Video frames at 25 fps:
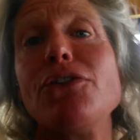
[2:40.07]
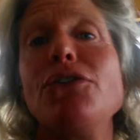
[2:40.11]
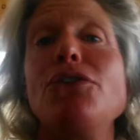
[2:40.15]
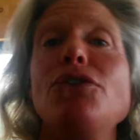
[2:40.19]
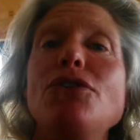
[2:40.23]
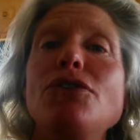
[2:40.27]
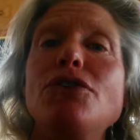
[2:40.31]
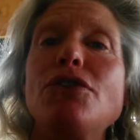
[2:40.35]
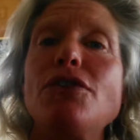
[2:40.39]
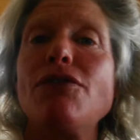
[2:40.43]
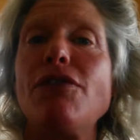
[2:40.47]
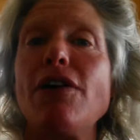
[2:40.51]
to
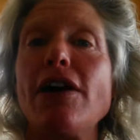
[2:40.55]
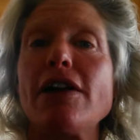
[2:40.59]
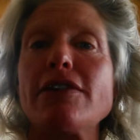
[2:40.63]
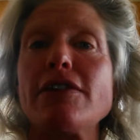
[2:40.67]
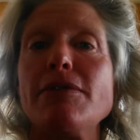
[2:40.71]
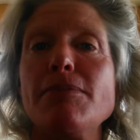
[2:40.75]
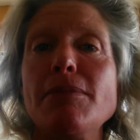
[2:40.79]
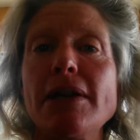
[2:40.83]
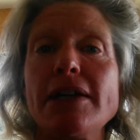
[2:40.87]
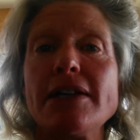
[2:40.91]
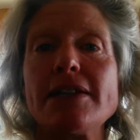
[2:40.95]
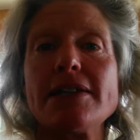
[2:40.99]
use the
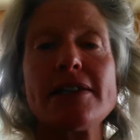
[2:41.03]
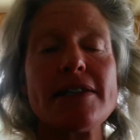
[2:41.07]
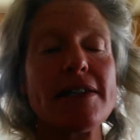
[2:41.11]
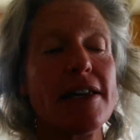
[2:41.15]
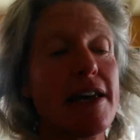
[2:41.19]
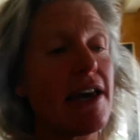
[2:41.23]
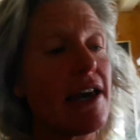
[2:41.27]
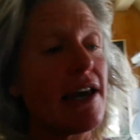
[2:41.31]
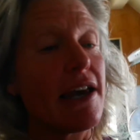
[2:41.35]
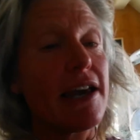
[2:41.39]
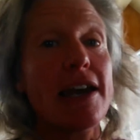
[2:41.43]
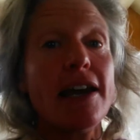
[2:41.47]

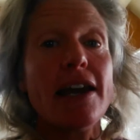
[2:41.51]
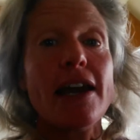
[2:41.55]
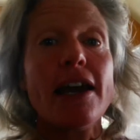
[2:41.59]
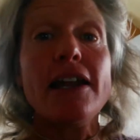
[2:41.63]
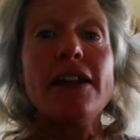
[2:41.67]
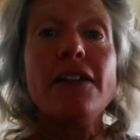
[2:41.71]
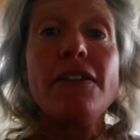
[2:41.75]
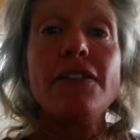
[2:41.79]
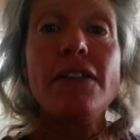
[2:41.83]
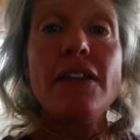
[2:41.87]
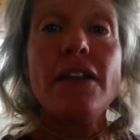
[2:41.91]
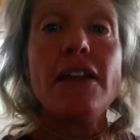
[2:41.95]
vitamix
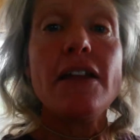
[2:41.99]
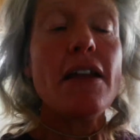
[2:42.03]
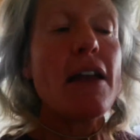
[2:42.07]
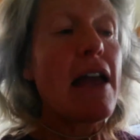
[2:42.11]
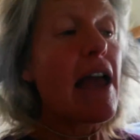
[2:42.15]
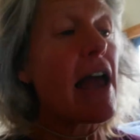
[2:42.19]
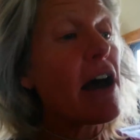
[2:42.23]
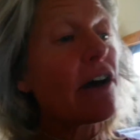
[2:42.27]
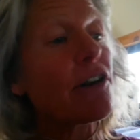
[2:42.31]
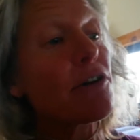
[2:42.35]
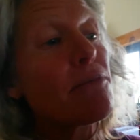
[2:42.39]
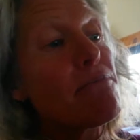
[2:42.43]
and
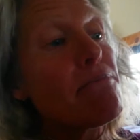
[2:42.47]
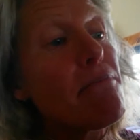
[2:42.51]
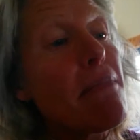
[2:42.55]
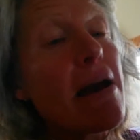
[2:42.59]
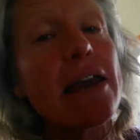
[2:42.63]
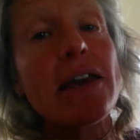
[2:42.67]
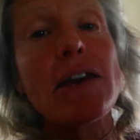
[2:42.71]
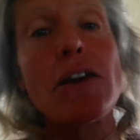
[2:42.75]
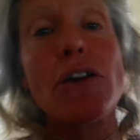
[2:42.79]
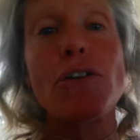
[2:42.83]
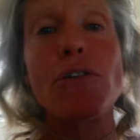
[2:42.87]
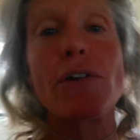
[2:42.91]
how to
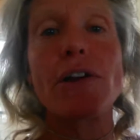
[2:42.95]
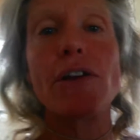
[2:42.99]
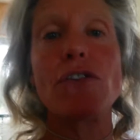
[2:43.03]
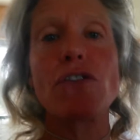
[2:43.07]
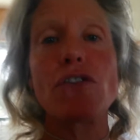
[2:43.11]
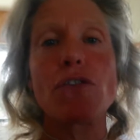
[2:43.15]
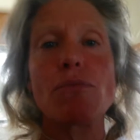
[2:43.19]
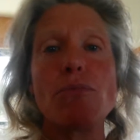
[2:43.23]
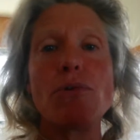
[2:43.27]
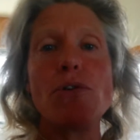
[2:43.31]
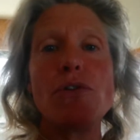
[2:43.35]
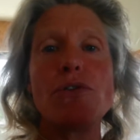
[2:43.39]
make a green
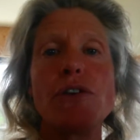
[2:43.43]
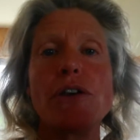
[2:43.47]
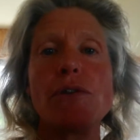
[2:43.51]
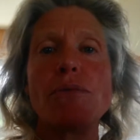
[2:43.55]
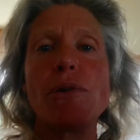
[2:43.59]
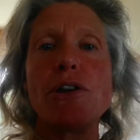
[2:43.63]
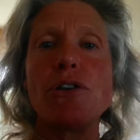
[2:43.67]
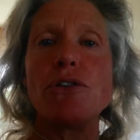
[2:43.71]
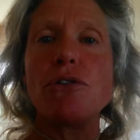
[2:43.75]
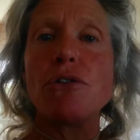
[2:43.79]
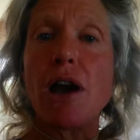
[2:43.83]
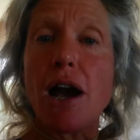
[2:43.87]
smoothie
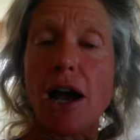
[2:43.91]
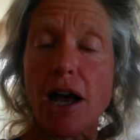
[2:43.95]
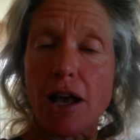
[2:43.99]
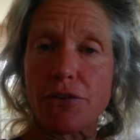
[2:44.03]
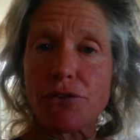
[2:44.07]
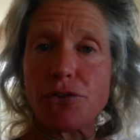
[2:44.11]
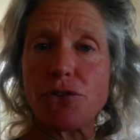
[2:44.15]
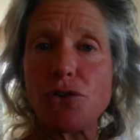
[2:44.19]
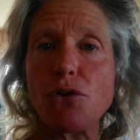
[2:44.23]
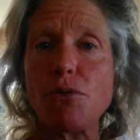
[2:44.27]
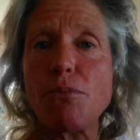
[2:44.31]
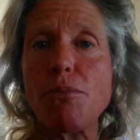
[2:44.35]
when you
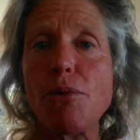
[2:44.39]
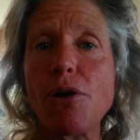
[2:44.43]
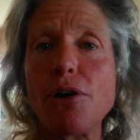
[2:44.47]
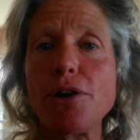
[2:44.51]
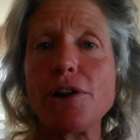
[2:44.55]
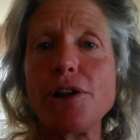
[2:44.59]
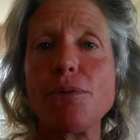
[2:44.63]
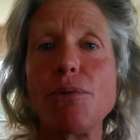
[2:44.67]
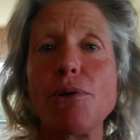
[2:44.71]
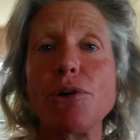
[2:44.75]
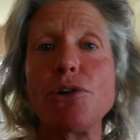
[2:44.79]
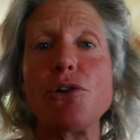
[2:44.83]
ask your
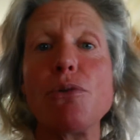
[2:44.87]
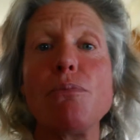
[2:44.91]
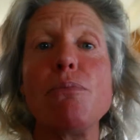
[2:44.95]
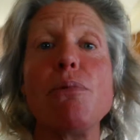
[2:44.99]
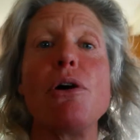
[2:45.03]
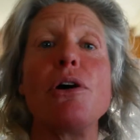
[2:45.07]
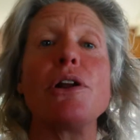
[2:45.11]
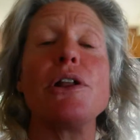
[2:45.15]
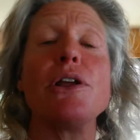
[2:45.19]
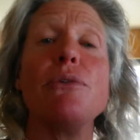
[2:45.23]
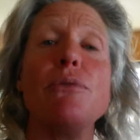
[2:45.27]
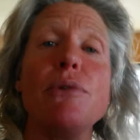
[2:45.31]
body what your
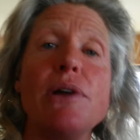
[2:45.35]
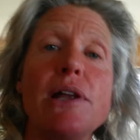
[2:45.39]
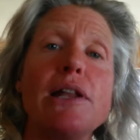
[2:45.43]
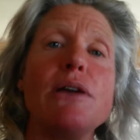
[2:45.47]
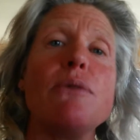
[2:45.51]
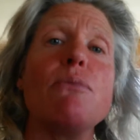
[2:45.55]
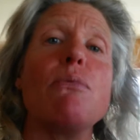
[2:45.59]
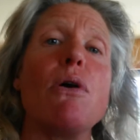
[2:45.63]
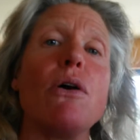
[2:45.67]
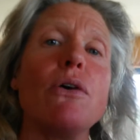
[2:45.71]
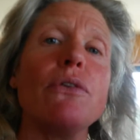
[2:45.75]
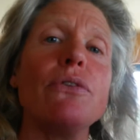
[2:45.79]
body
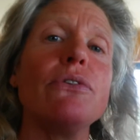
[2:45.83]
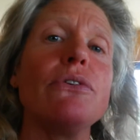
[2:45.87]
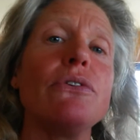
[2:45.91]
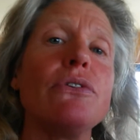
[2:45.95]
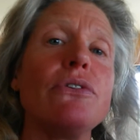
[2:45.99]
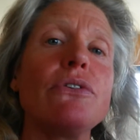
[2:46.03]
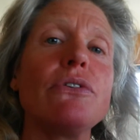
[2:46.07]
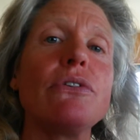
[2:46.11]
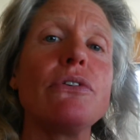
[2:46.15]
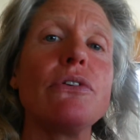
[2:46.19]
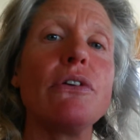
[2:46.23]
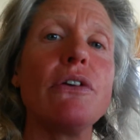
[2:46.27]
really
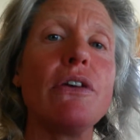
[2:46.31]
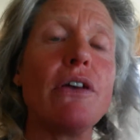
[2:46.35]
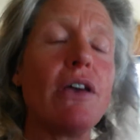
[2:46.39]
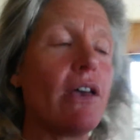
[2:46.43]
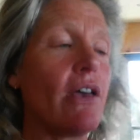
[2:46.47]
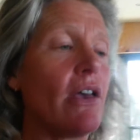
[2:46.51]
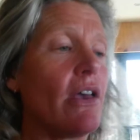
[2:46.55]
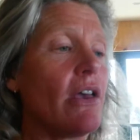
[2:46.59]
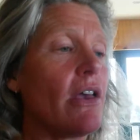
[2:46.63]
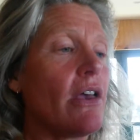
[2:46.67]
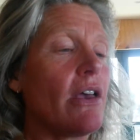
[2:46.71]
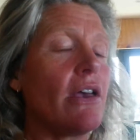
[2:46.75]
wants.
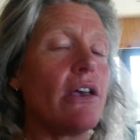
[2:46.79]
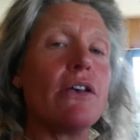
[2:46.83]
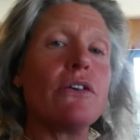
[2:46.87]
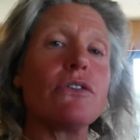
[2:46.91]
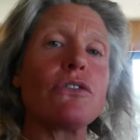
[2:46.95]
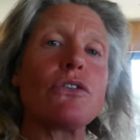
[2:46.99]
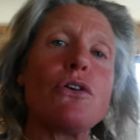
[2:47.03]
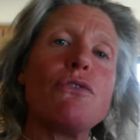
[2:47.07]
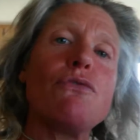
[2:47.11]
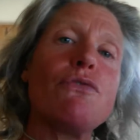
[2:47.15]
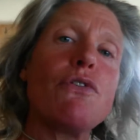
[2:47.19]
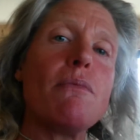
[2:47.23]

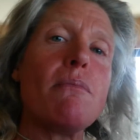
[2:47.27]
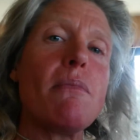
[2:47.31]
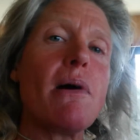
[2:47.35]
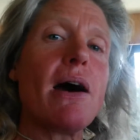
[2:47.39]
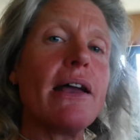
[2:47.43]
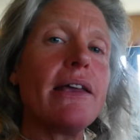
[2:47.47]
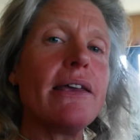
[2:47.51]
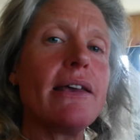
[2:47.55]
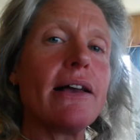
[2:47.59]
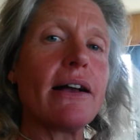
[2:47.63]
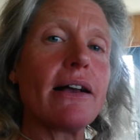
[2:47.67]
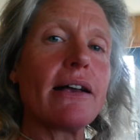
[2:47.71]
So for
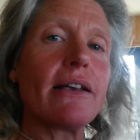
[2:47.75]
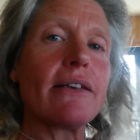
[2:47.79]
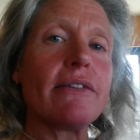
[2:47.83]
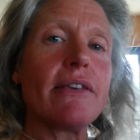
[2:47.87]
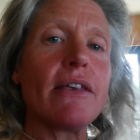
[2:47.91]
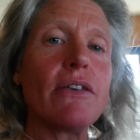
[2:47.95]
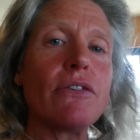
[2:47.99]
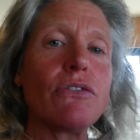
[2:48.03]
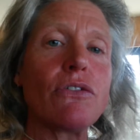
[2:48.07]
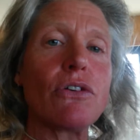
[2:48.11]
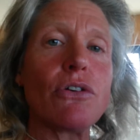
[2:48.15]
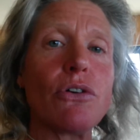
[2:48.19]
my younger
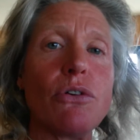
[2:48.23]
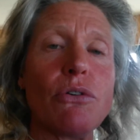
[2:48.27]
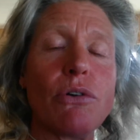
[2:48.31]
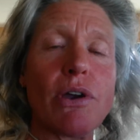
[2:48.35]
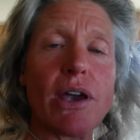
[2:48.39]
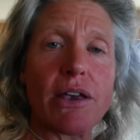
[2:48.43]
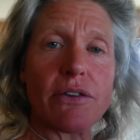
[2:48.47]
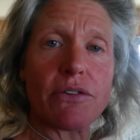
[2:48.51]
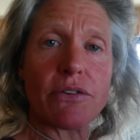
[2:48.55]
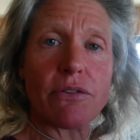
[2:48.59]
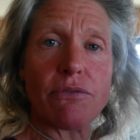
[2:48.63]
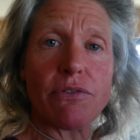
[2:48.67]
sister, who
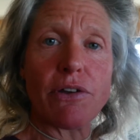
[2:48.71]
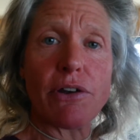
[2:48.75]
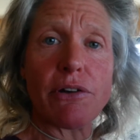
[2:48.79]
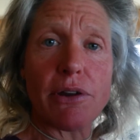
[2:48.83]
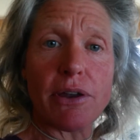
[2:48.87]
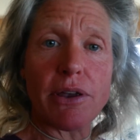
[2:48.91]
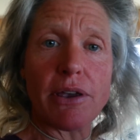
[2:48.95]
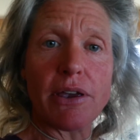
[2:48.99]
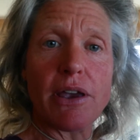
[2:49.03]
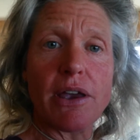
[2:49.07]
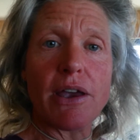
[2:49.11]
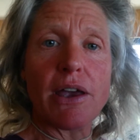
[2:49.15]
has a
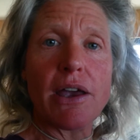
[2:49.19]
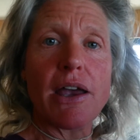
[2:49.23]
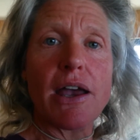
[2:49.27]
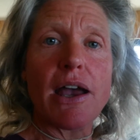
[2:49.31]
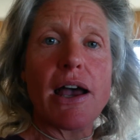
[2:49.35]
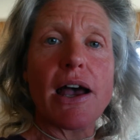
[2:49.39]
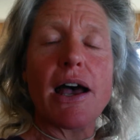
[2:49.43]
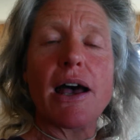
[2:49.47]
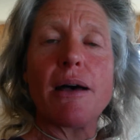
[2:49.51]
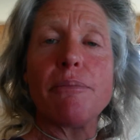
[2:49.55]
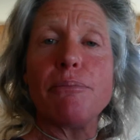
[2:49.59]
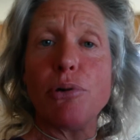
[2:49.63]
very
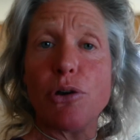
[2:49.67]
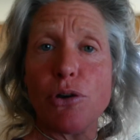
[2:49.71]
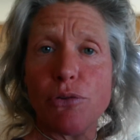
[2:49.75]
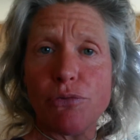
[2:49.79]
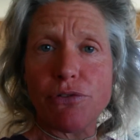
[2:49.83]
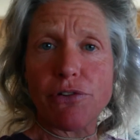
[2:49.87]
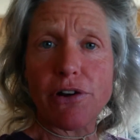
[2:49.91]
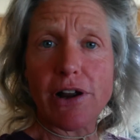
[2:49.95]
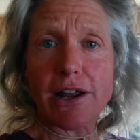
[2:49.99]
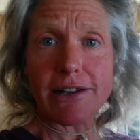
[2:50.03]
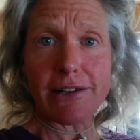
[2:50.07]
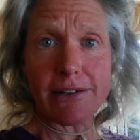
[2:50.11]

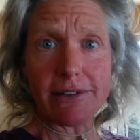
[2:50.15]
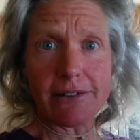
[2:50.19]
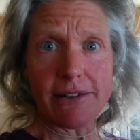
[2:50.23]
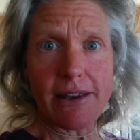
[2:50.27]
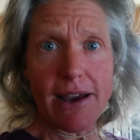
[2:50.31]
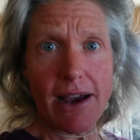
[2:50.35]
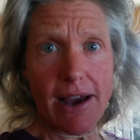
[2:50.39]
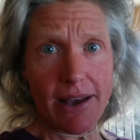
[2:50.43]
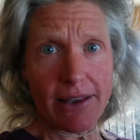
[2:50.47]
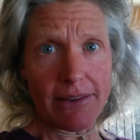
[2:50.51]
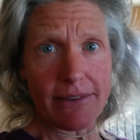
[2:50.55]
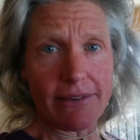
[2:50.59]
perforated
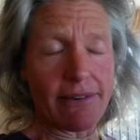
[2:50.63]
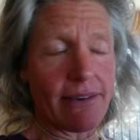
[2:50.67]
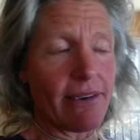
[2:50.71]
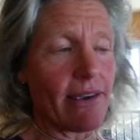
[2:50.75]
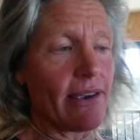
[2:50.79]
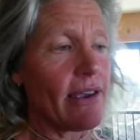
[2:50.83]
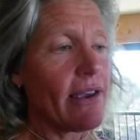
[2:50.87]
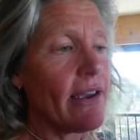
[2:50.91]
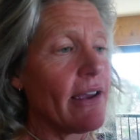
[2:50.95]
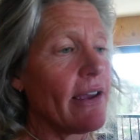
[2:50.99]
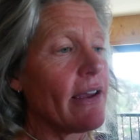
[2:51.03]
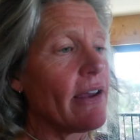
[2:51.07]
gut,
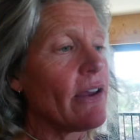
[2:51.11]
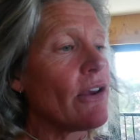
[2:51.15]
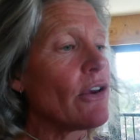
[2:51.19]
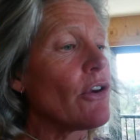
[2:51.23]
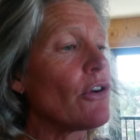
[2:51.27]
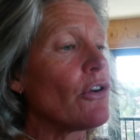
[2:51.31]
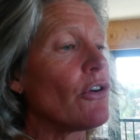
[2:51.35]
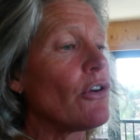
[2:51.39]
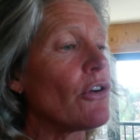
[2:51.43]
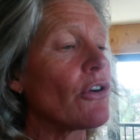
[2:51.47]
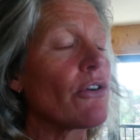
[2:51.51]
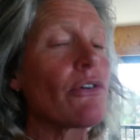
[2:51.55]

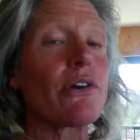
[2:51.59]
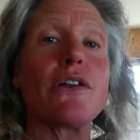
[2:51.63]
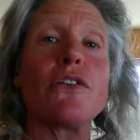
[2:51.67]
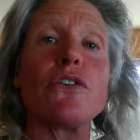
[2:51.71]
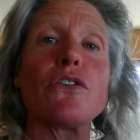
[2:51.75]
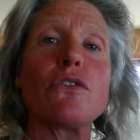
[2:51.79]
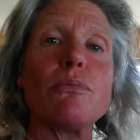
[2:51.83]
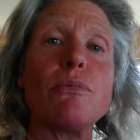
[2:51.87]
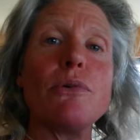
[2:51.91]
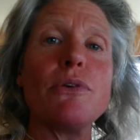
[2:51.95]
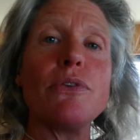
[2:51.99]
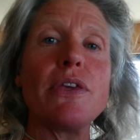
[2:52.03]
her green
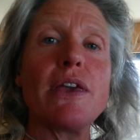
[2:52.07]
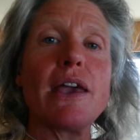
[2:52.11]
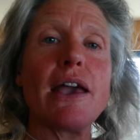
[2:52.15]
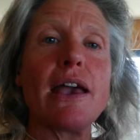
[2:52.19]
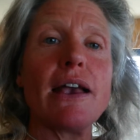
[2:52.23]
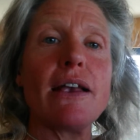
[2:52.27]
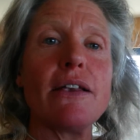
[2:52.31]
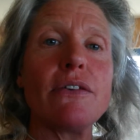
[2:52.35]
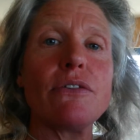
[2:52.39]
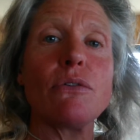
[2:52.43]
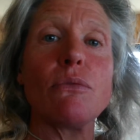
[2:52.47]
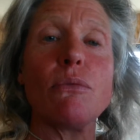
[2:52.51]
smoothie
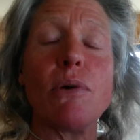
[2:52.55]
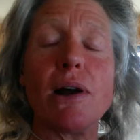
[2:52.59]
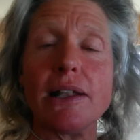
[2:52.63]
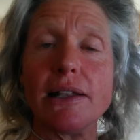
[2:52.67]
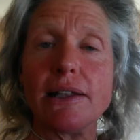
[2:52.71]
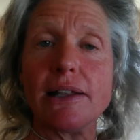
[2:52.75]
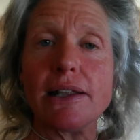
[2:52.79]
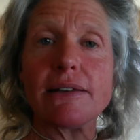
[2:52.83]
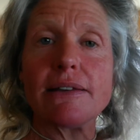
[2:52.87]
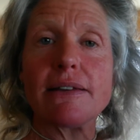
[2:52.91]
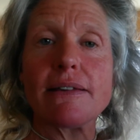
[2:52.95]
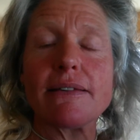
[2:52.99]
has
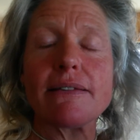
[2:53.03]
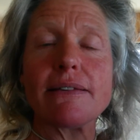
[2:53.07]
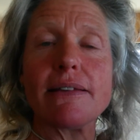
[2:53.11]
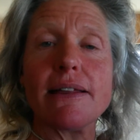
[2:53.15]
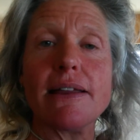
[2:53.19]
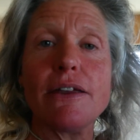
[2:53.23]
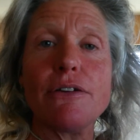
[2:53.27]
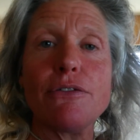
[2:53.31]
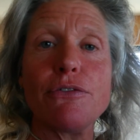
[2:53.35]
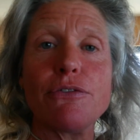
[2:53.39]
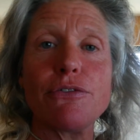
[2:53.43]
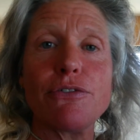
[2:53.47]
1 lettuce
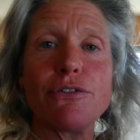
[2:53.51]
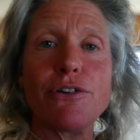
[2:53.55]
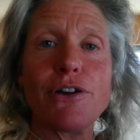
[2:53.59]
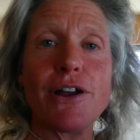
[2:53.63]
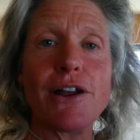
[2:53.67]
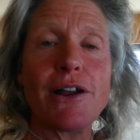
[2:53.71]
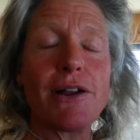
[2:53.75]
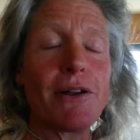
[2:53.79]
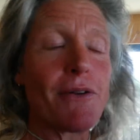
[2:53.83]
leaf